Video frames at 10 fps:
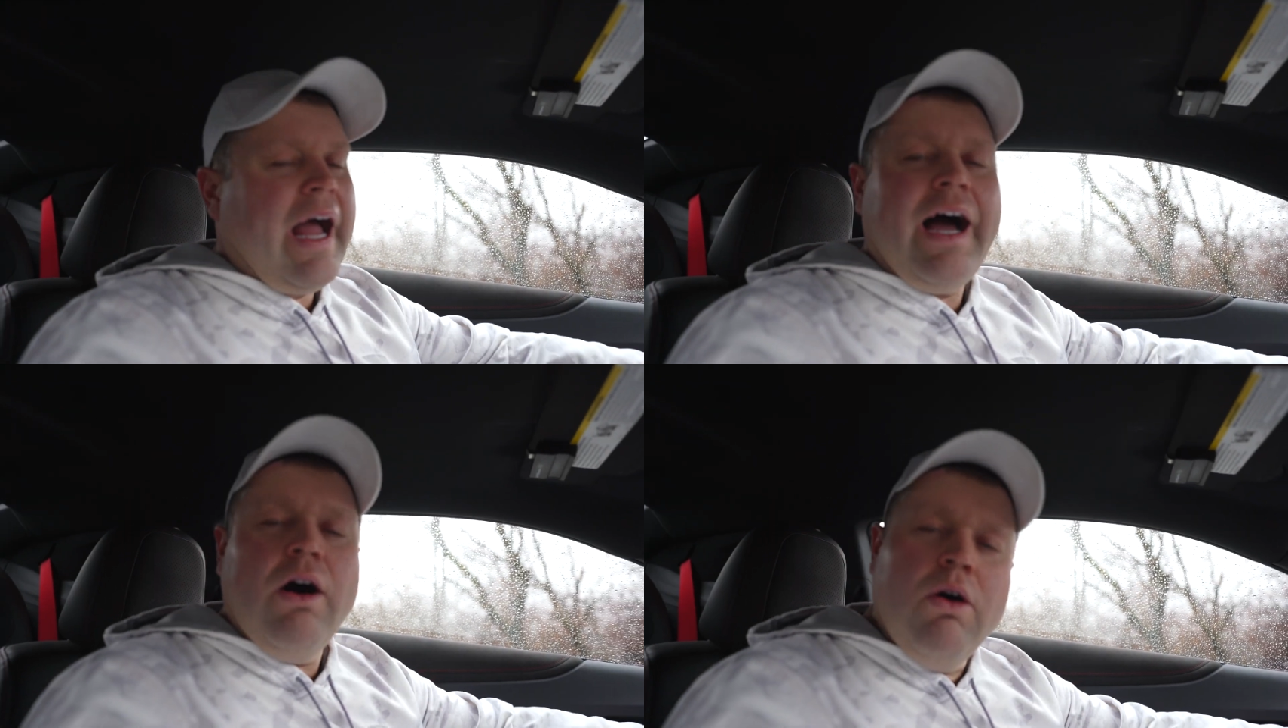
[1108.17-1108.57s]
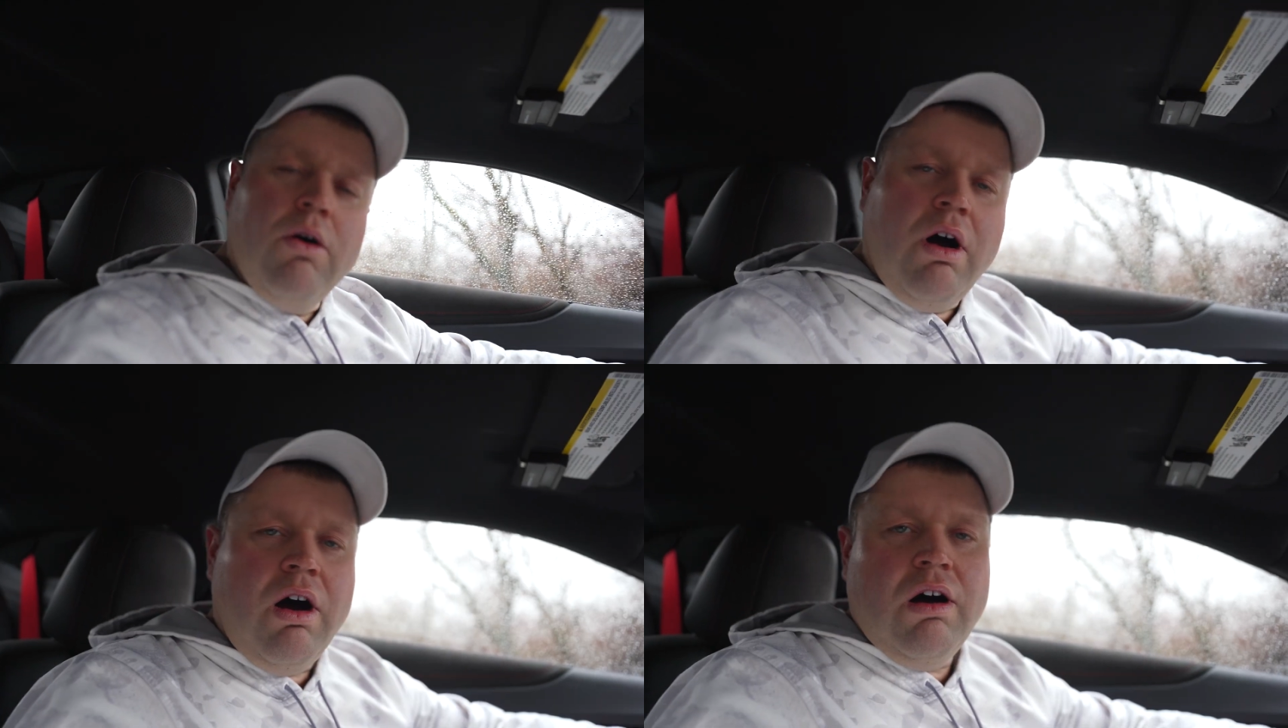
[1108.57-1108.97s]

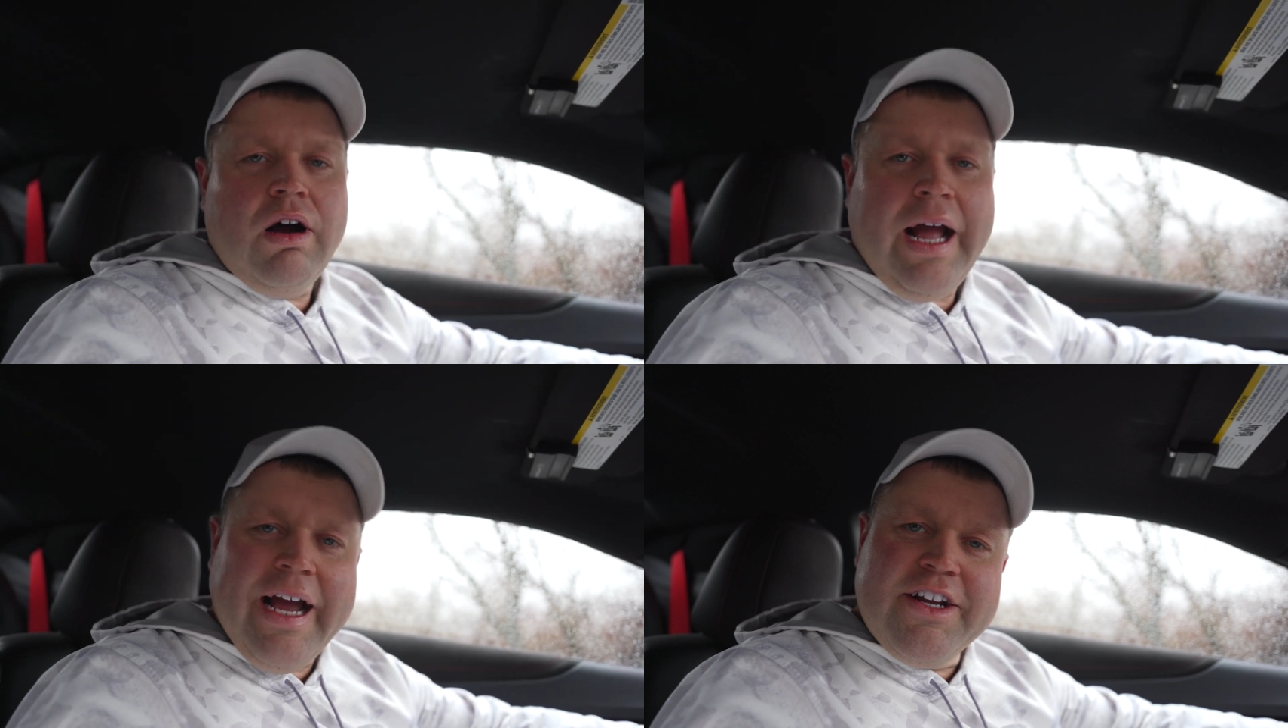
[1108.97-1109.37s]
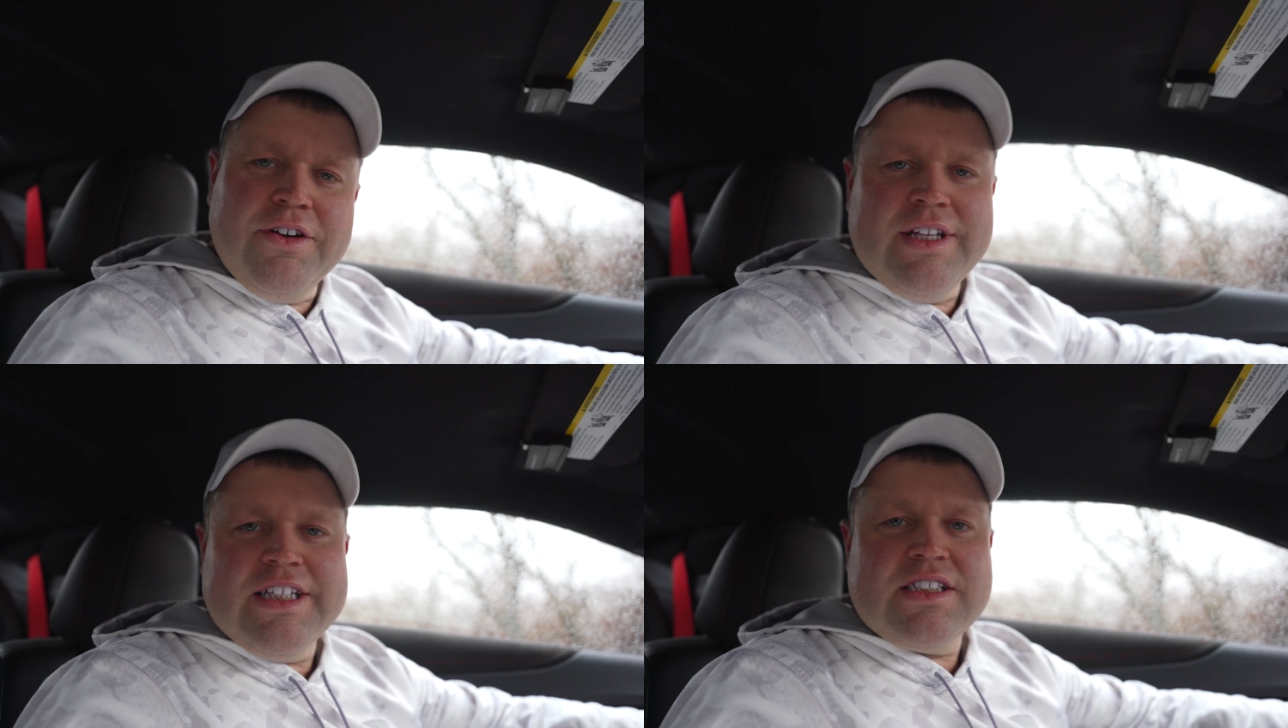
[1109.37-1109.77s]
how
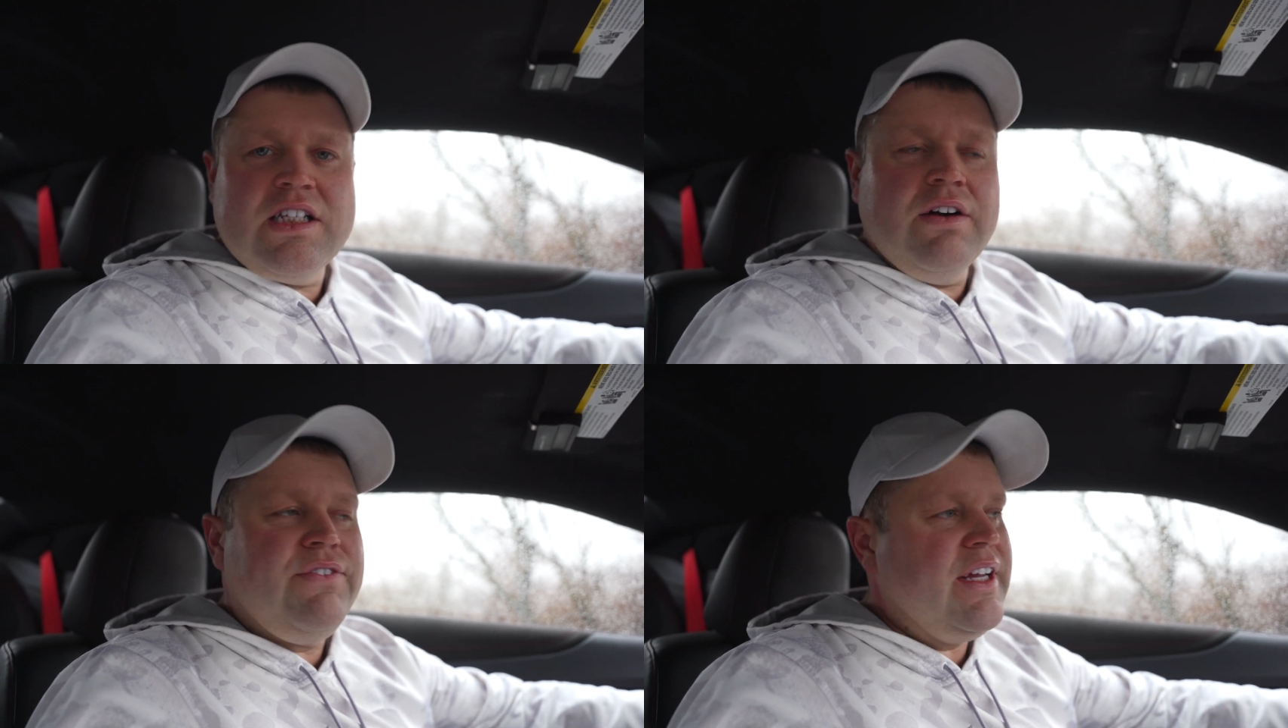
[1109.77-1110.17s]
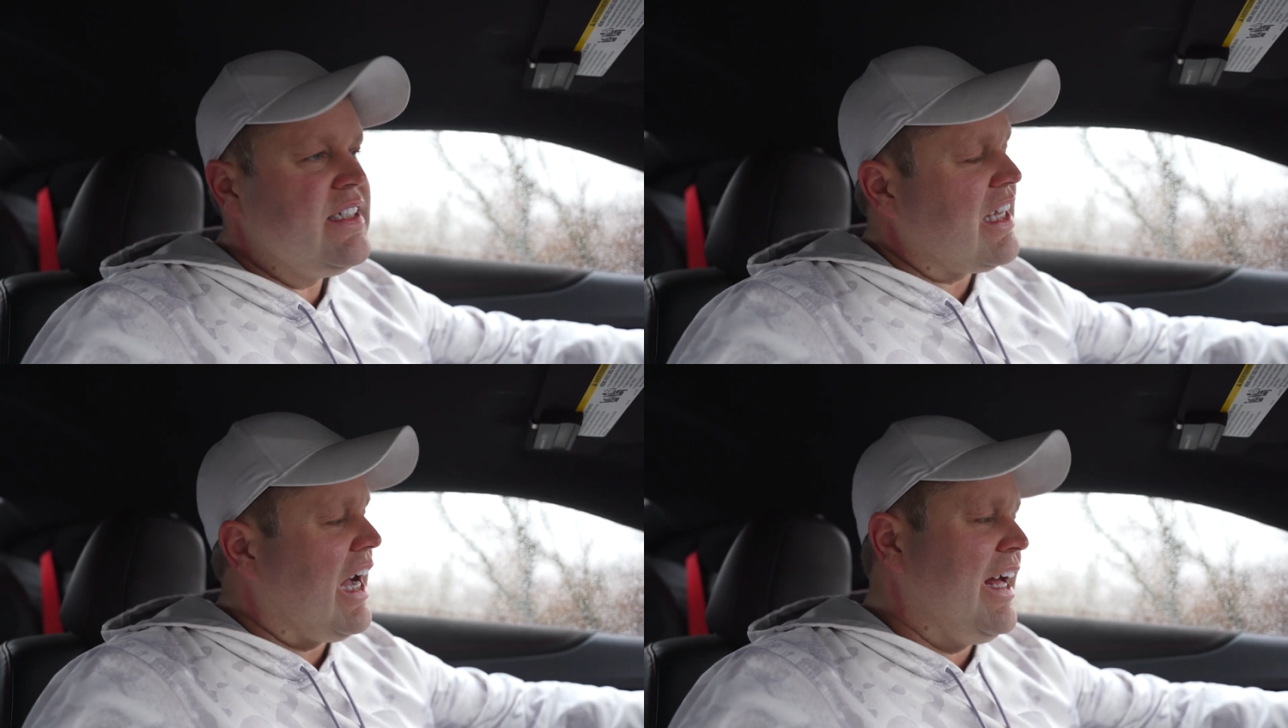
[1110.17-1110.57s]
accurate this stuff
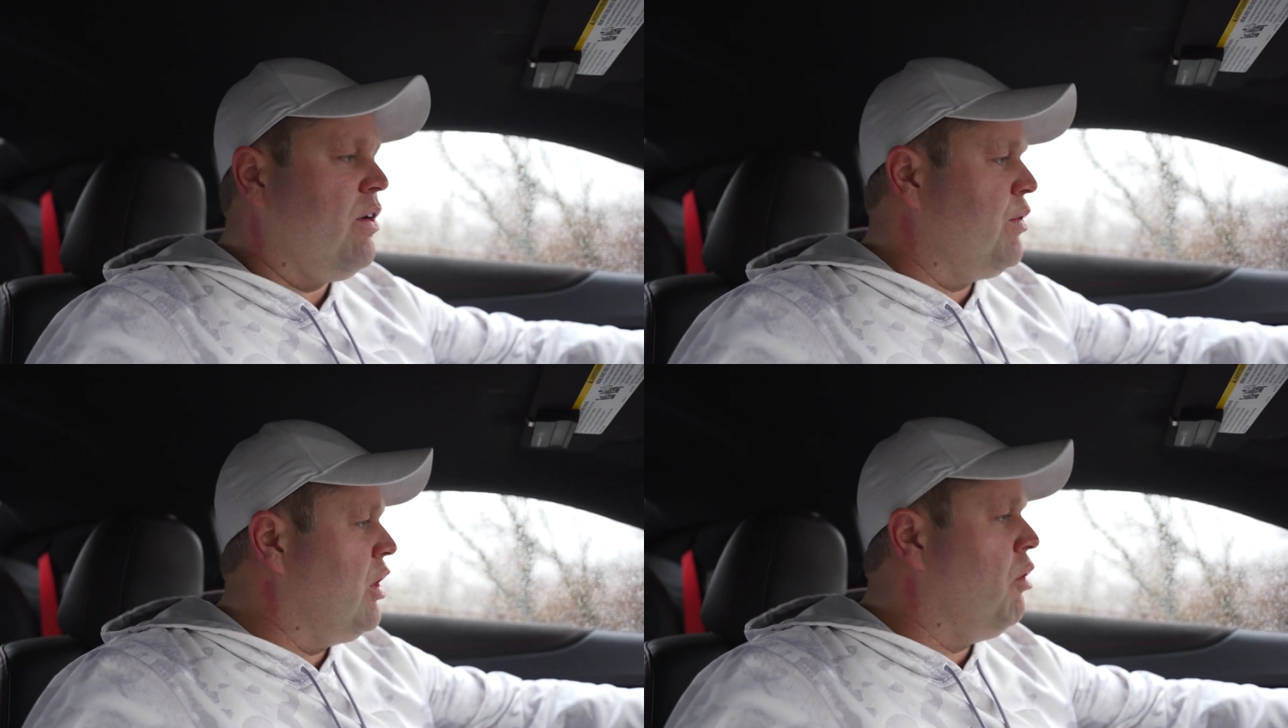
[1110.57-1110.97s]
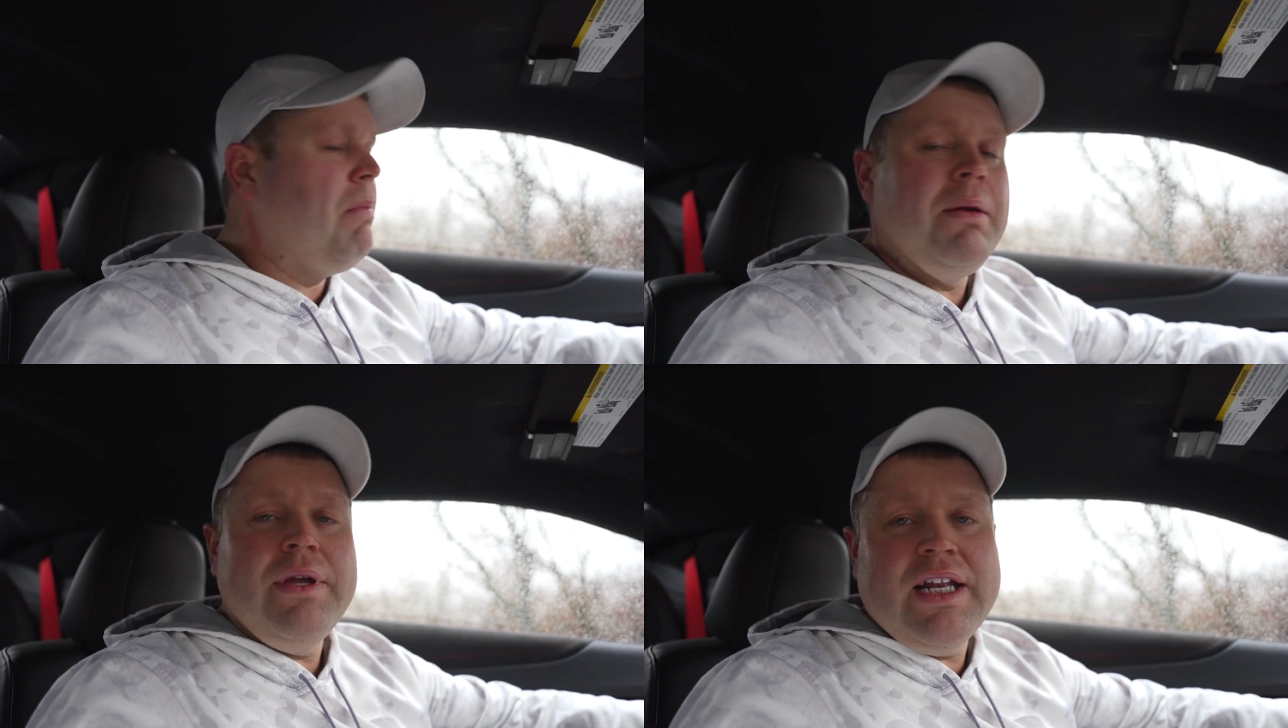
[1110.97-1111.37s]
is, I don't know.
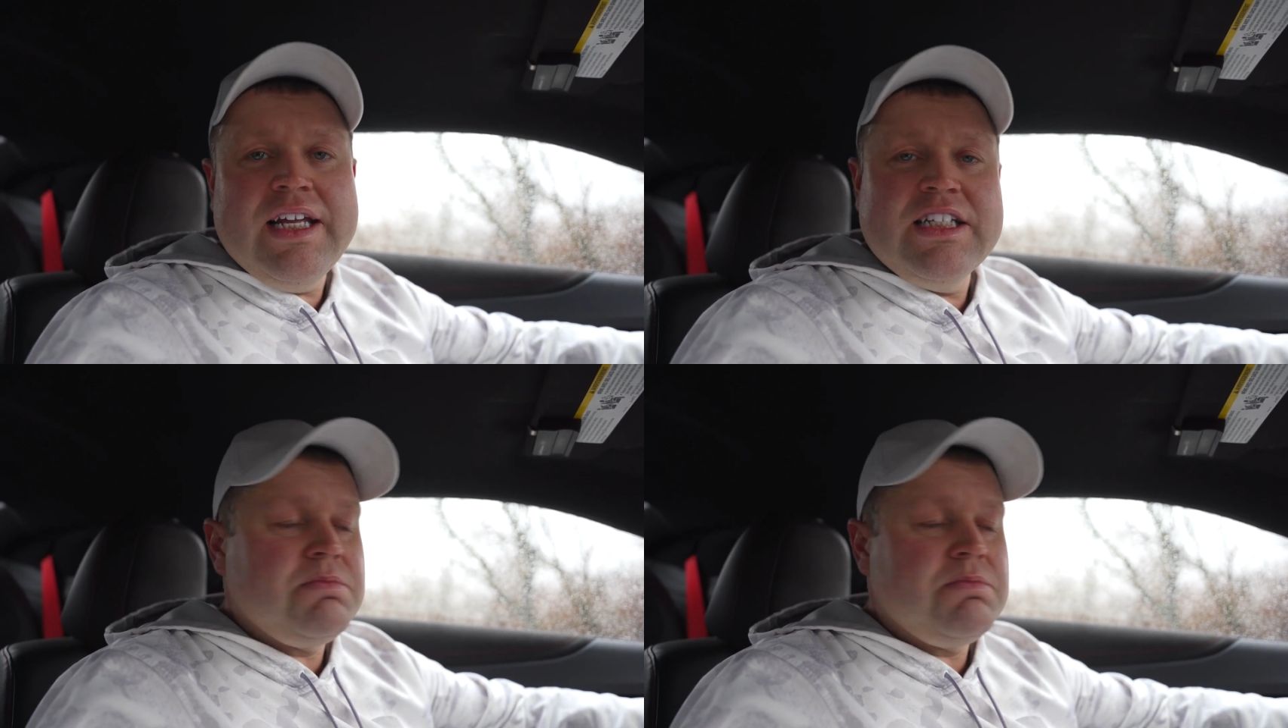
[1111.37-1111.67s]
Maybe it is,